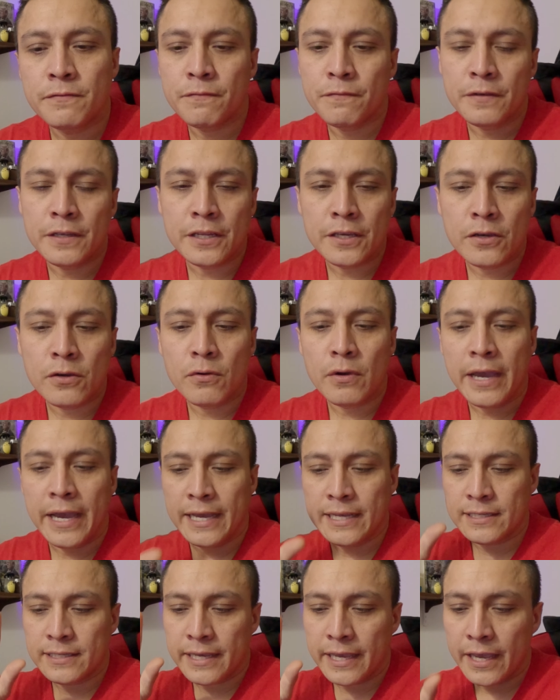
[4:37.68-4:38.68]
video
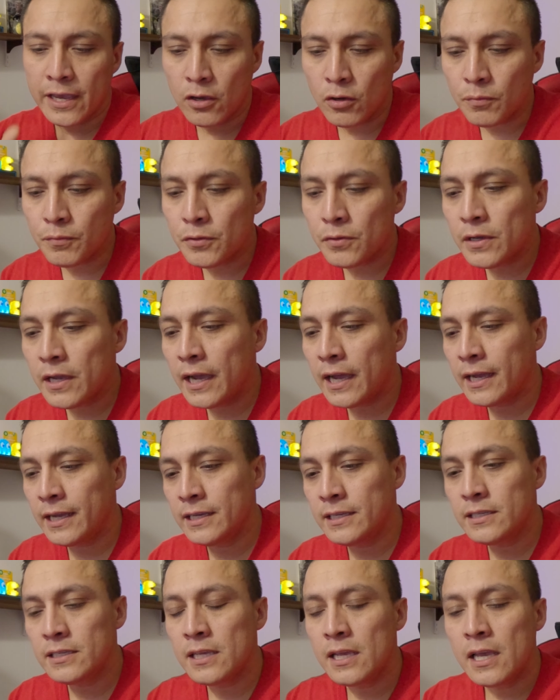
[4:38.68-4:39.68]
has helped you
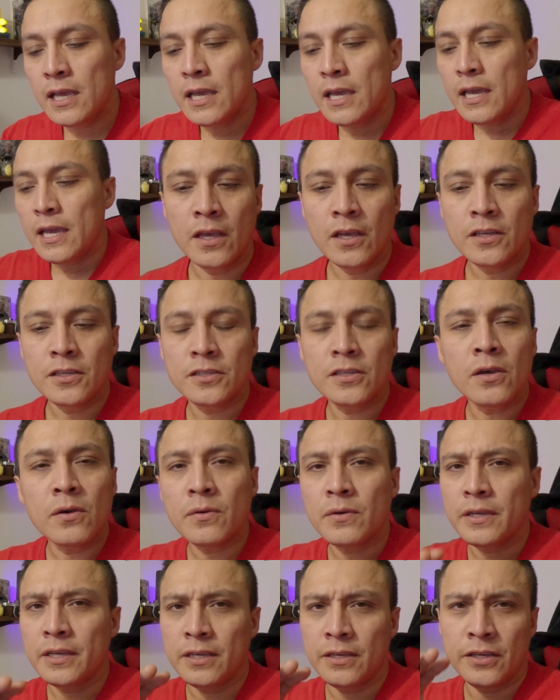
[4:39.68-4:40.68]
guys.
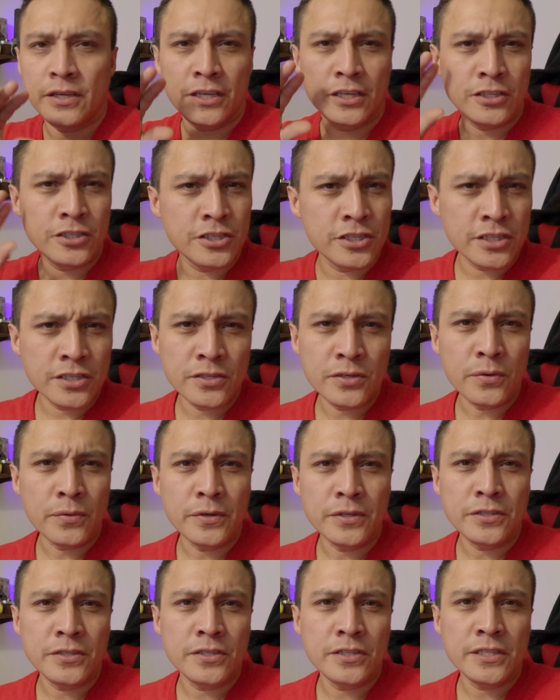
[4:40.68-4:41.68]
So it's just
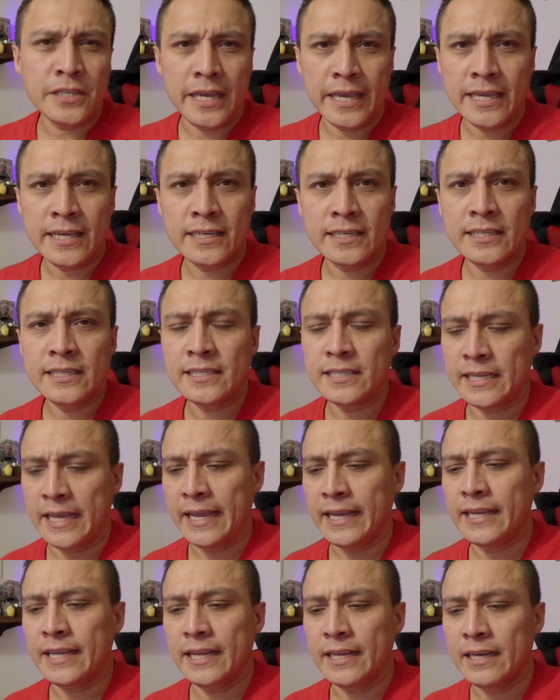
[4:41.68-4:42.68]
going to take a
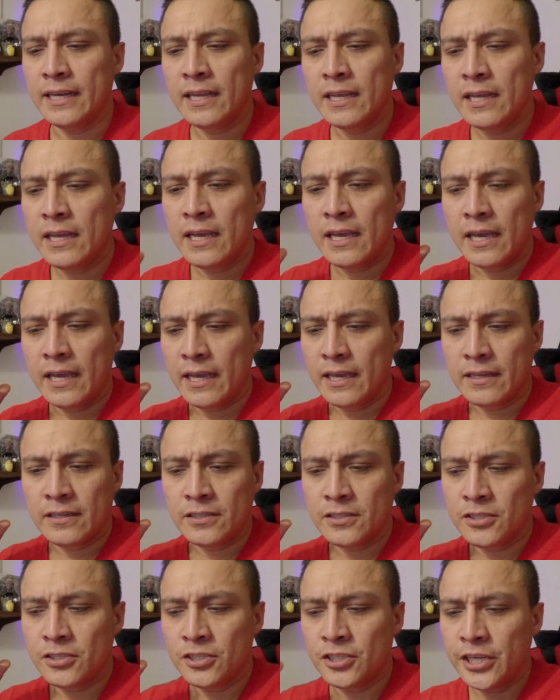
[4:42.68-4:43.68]
second.
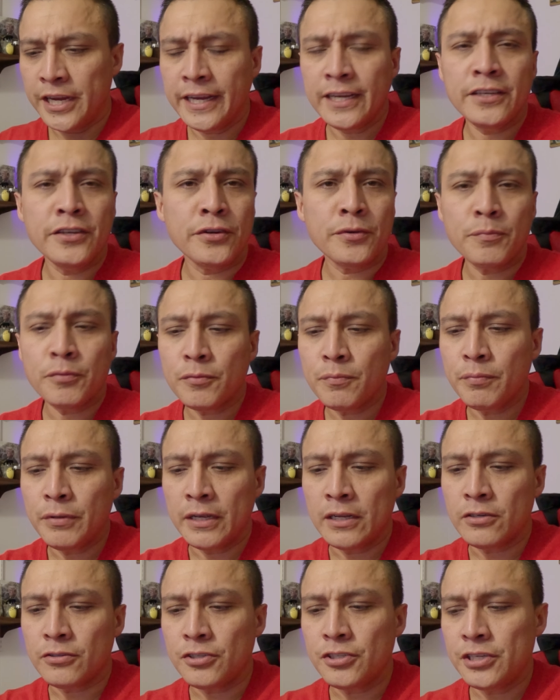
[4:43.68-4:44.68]
Check your
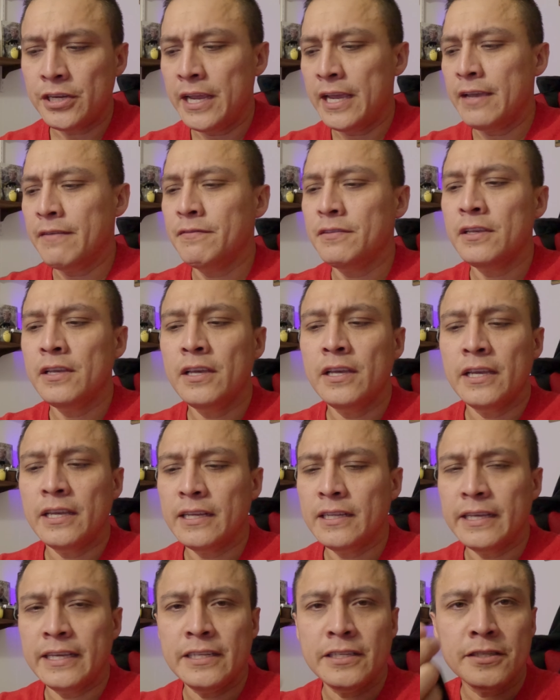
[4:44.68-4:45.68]
propeller shafts,
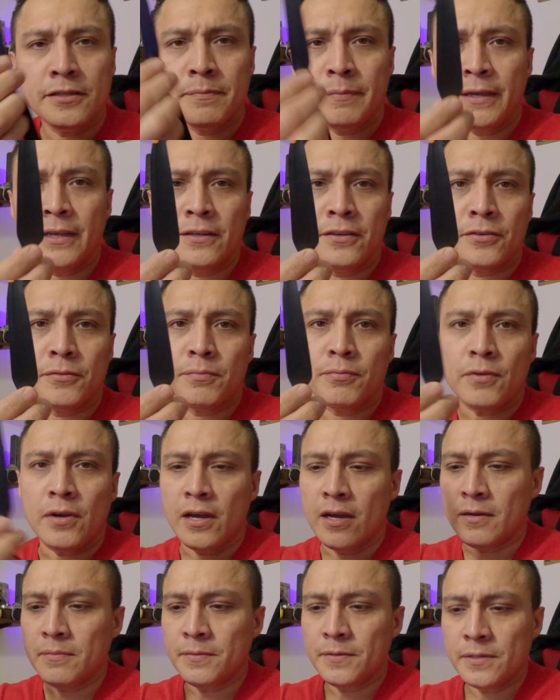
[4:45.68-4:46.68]
inspect your
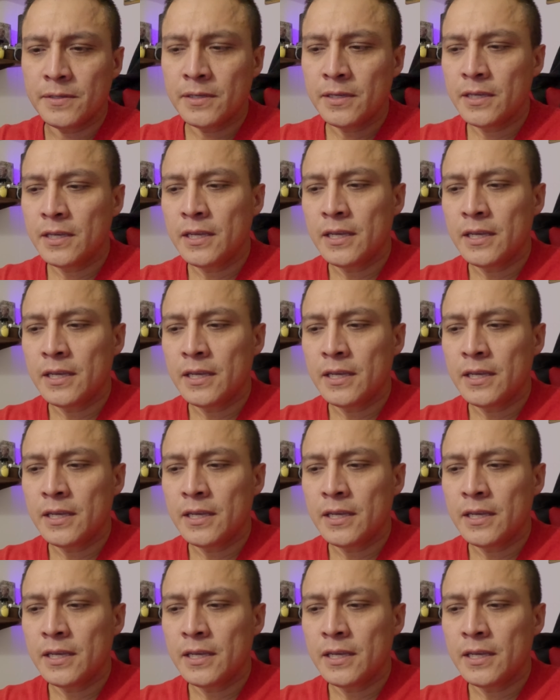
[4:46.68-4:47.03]
props,